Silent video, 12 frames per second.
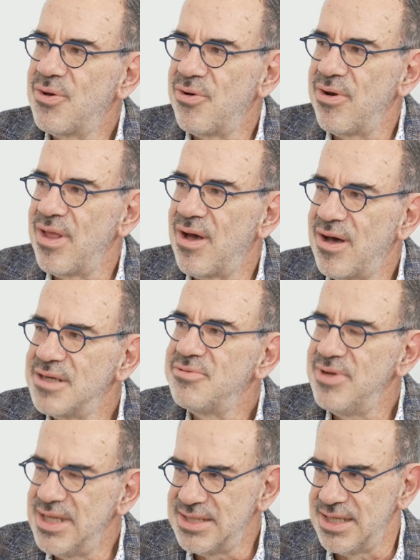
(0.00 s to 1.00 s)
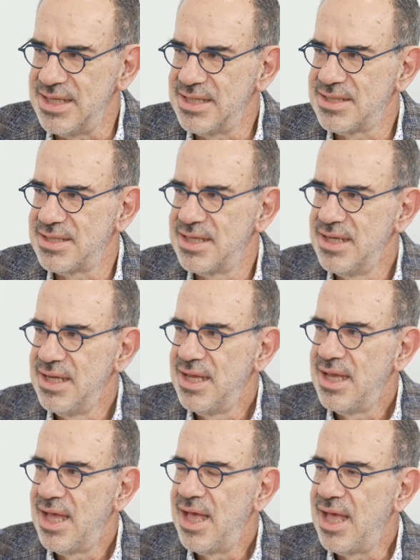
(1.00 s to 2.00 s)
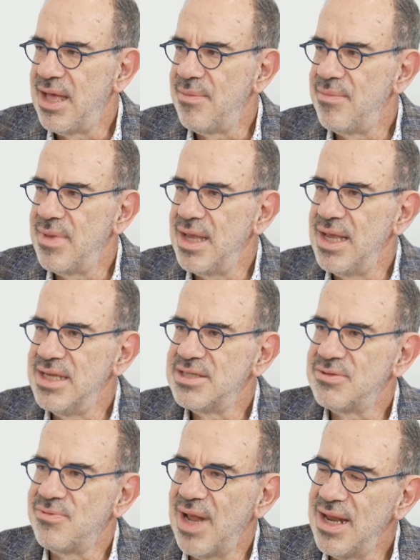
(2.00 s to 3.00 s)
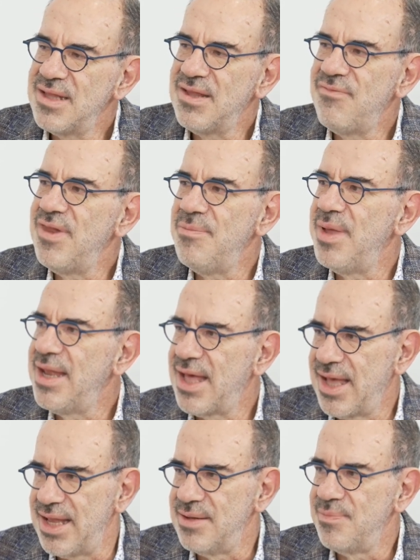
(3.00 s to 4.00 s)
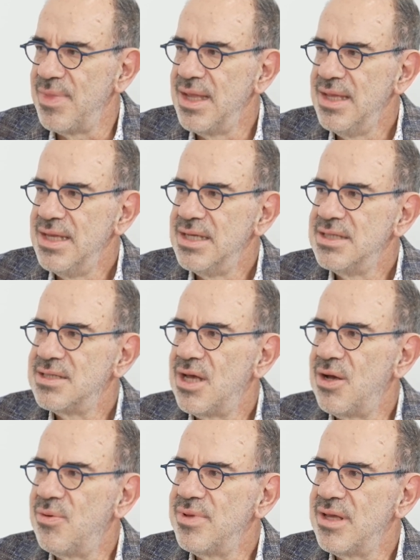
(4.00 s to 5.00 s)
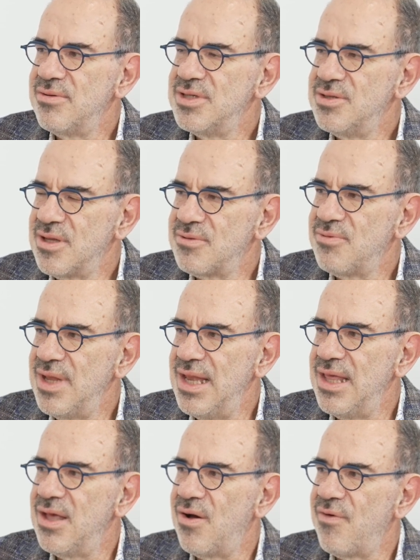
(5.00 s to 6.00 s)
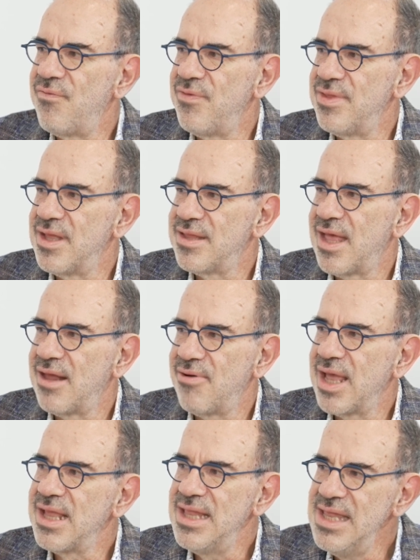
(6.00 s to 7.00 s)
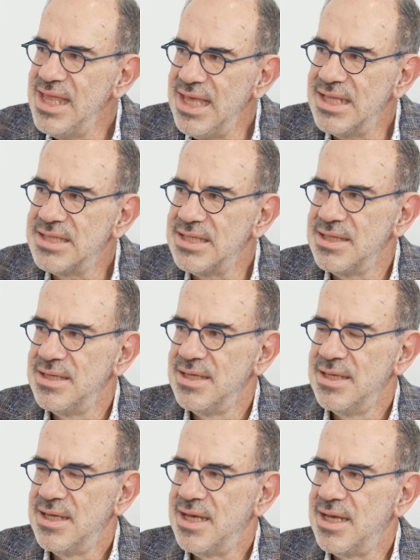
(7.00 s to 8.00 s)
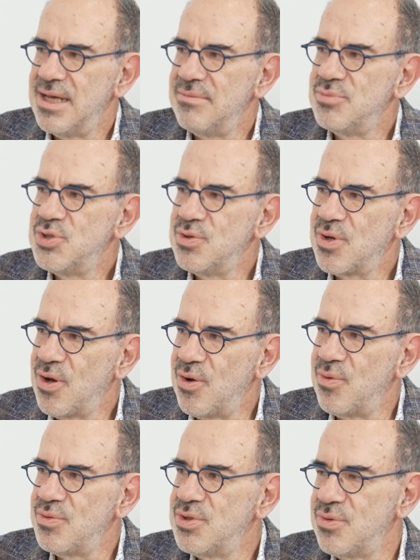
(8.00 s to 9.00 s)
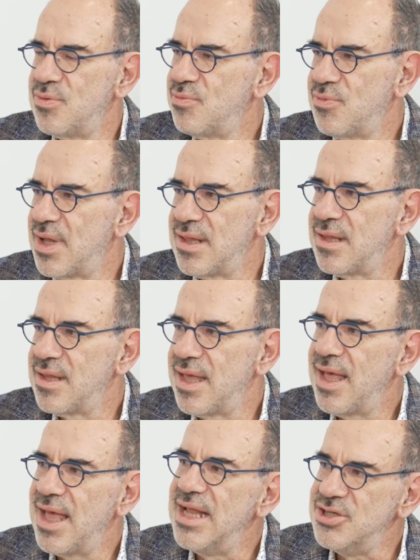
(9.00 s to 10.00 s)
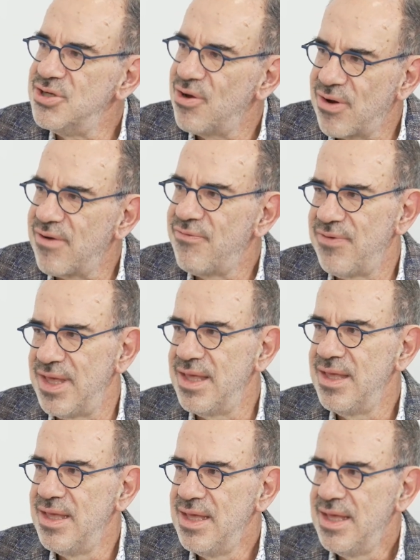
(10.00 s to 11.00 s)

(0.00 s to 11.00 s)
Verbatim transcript: coronary artery disease um, is relatively benign. Mm-hmm. So there is not really often the direct need um, to go to, well, uh, angiography.